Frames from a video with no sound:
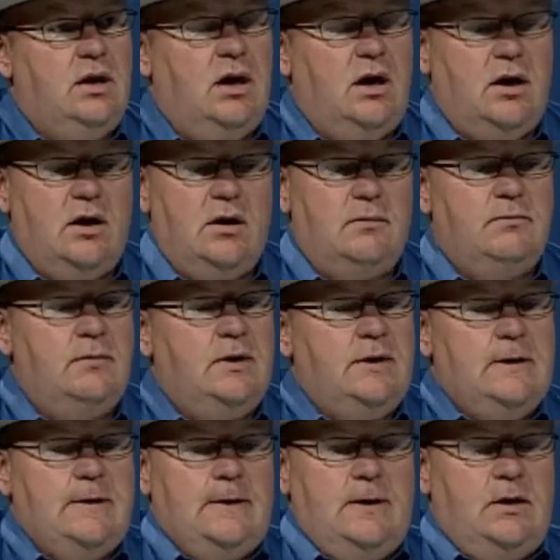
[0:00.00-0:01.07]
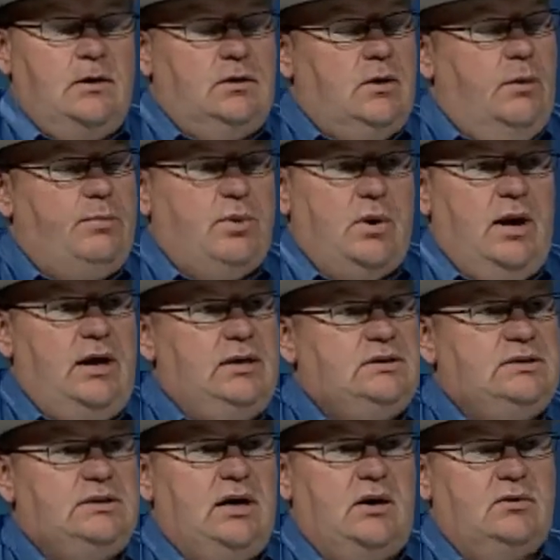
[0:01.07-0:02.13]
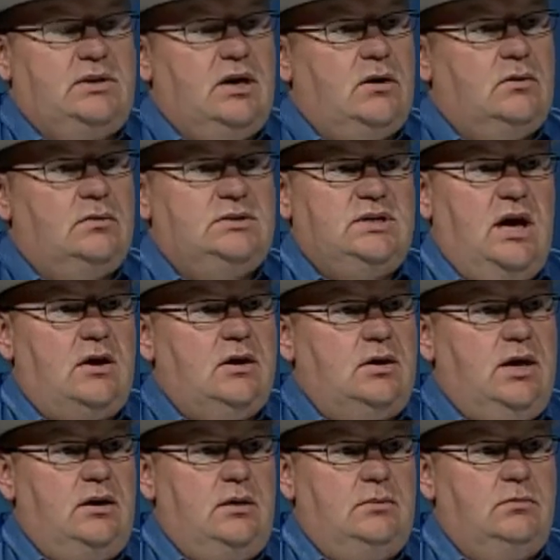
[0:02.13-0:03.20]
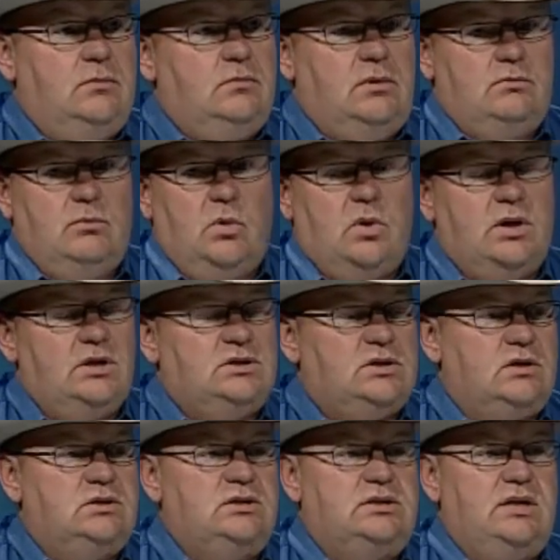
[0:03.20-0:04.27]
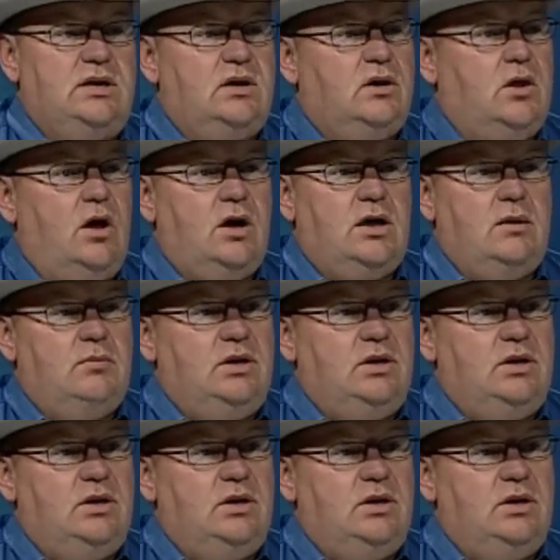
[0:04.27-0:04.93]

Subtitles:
A parade's downtown Saturday morning, starts at 10 o'clock.